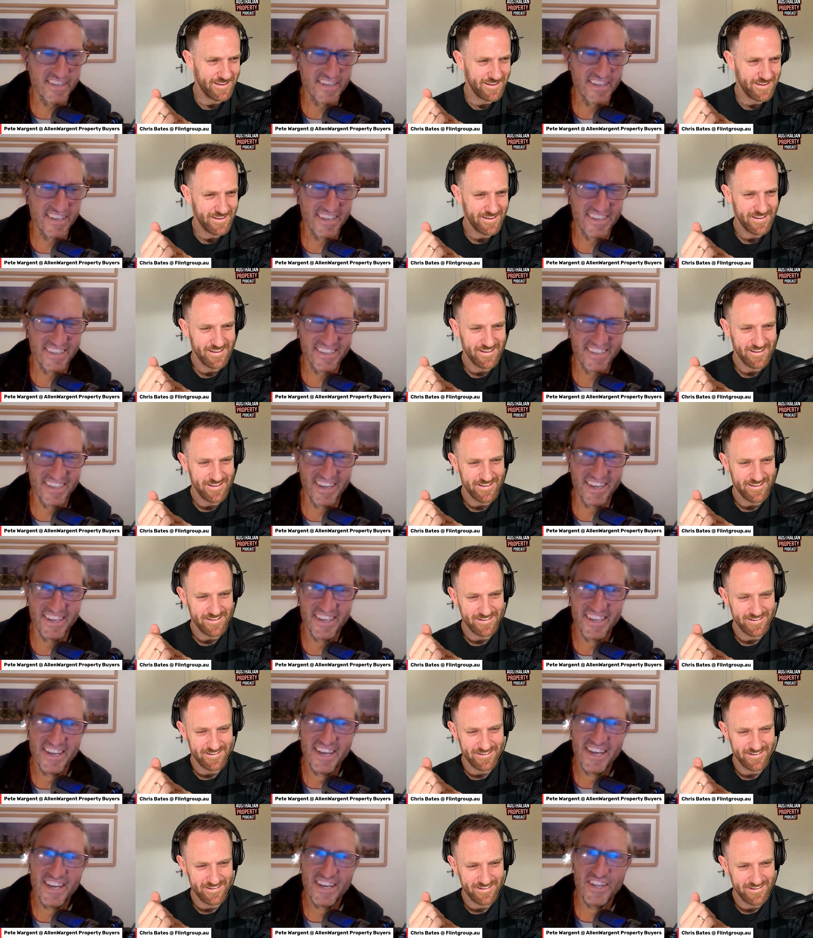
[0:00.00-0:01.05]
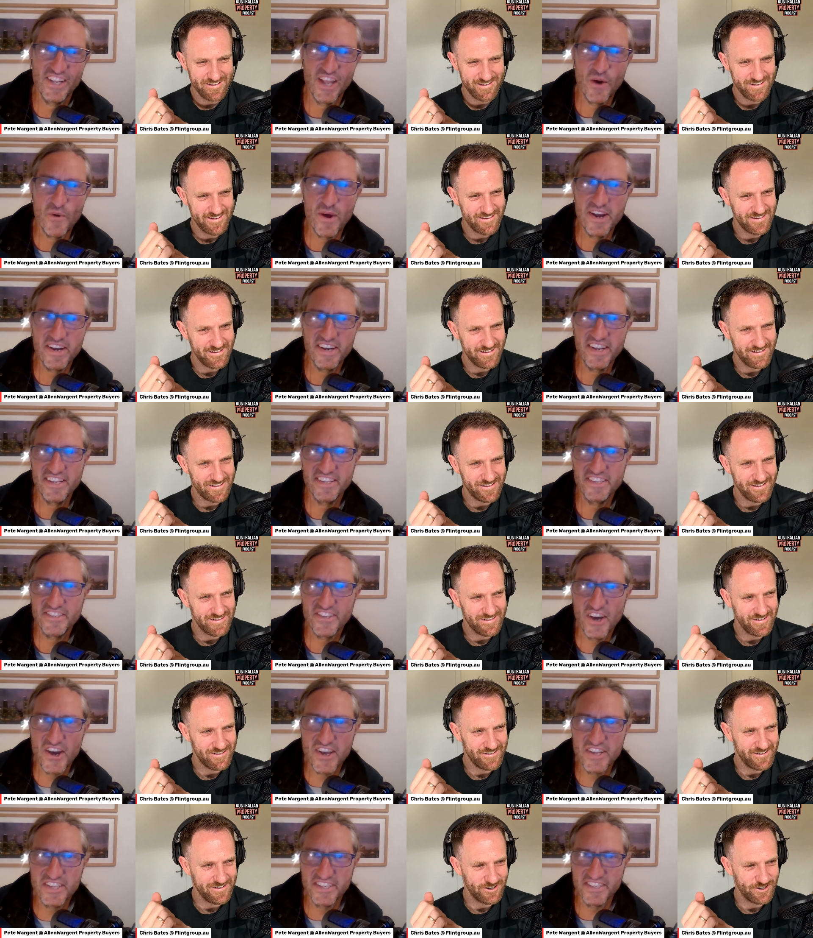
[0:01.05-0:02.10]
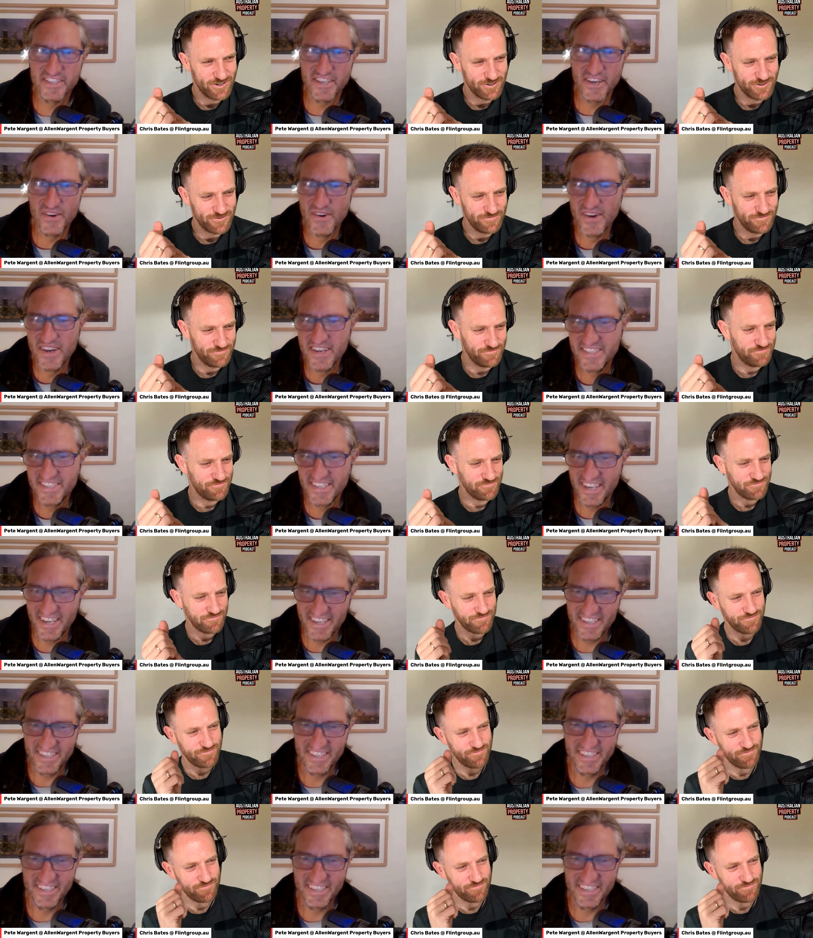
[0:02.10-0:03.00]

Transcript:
Speaker 1: uh, yeah, no end in sight, as they always say